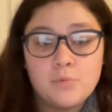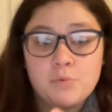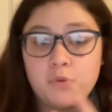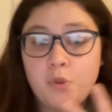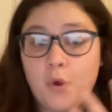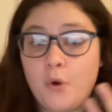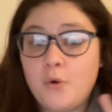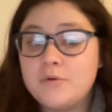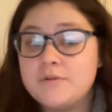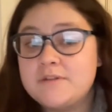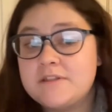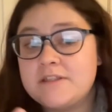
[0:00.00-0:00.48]

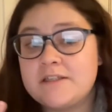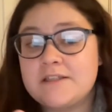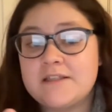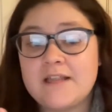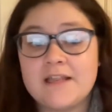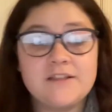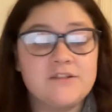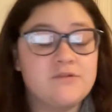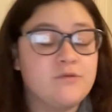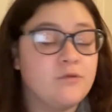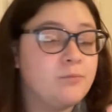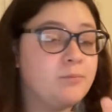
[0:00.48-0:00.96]
Those
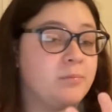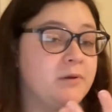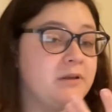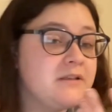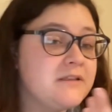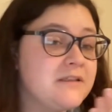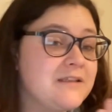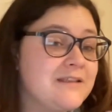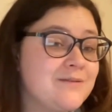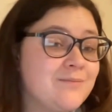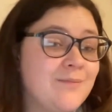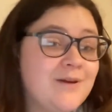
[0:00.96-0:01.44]
successful
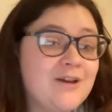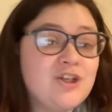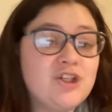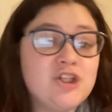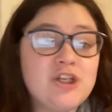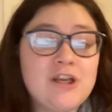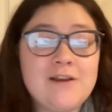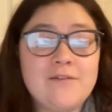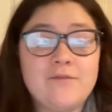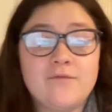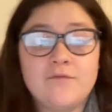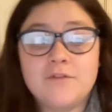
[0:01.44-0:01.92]
pieces may
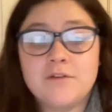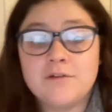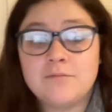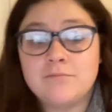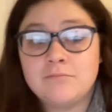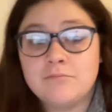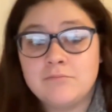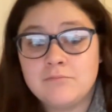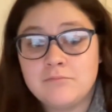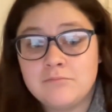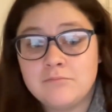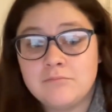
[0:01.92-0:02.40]
shift
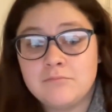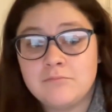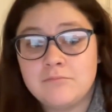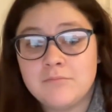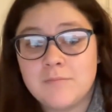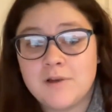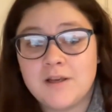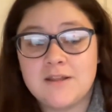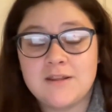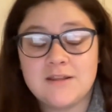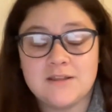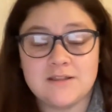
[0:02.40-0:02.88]

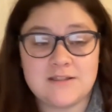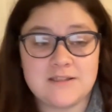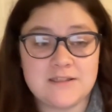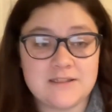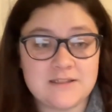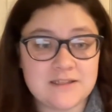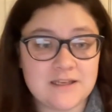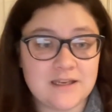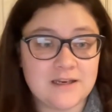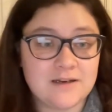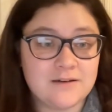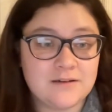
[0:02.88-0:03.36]
in the
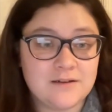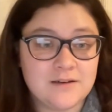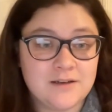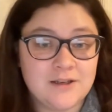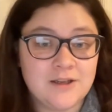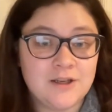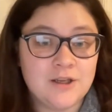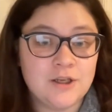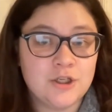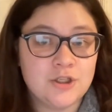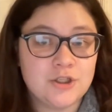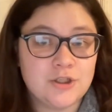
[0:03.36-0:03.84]
season.
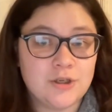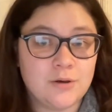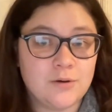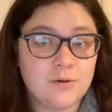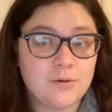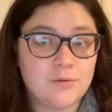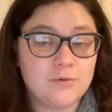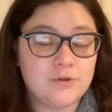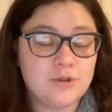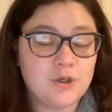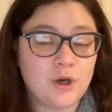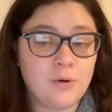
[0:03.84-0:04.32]

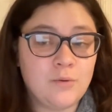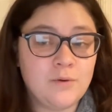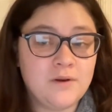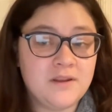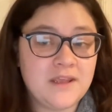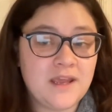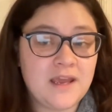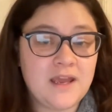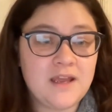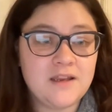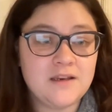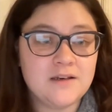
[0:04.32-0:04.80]
So don't
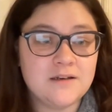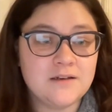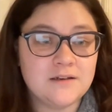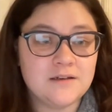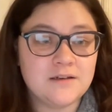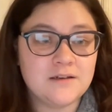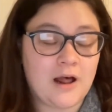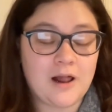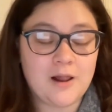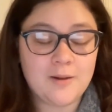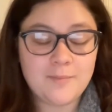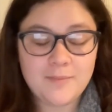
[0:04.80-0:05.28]
get
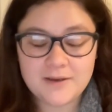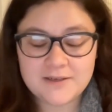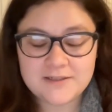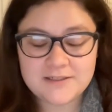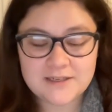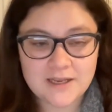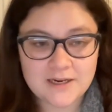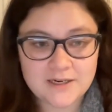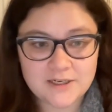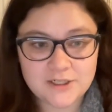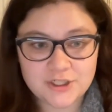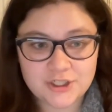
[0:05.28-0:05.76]
all bent
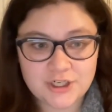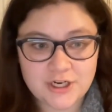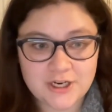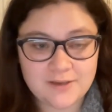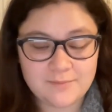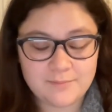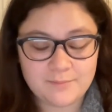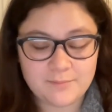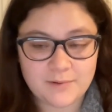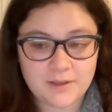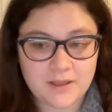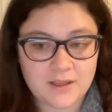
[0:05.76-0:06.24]
out of
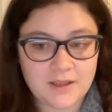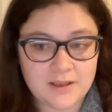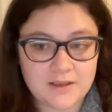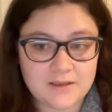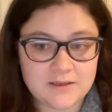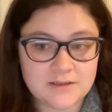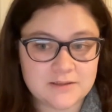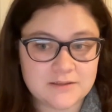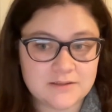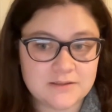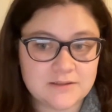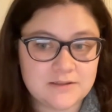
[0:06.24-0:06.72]
shape
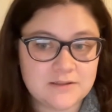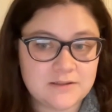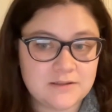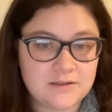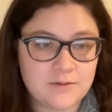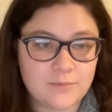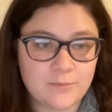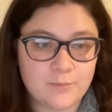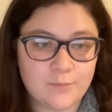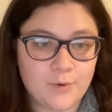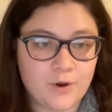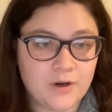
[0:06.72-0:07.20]
because
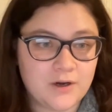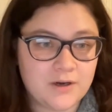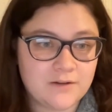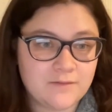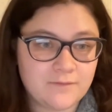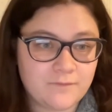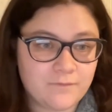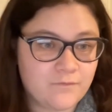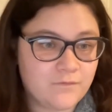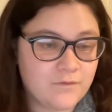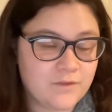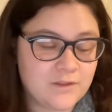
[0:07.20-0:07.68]
one
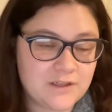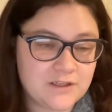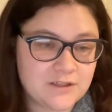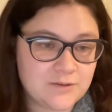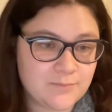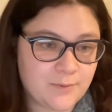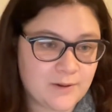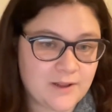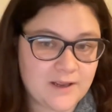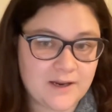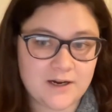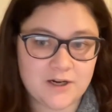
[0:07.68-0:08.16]
of these
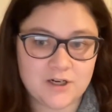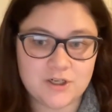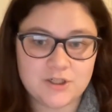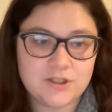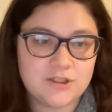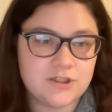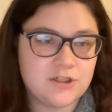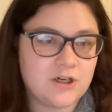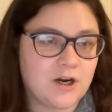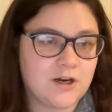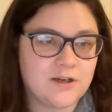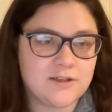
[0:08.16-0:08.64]
players
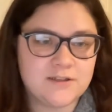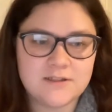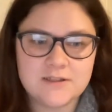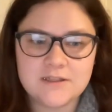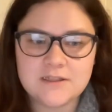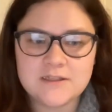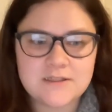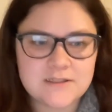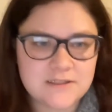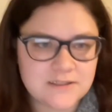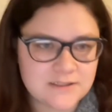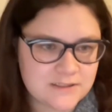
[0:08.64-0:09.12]
starts
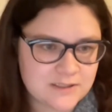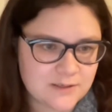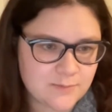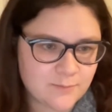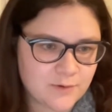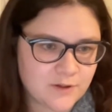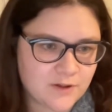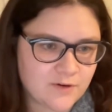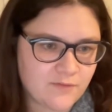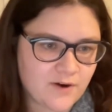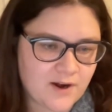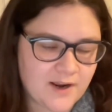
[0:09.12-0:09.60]
the season
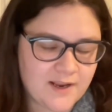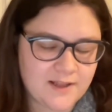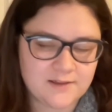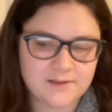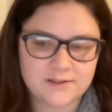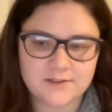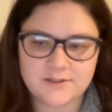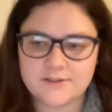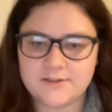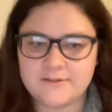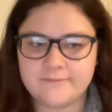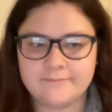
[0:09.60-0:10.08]
with the
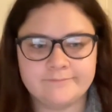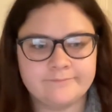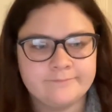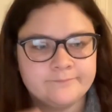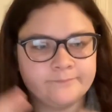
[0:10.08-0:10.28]
Wranglers.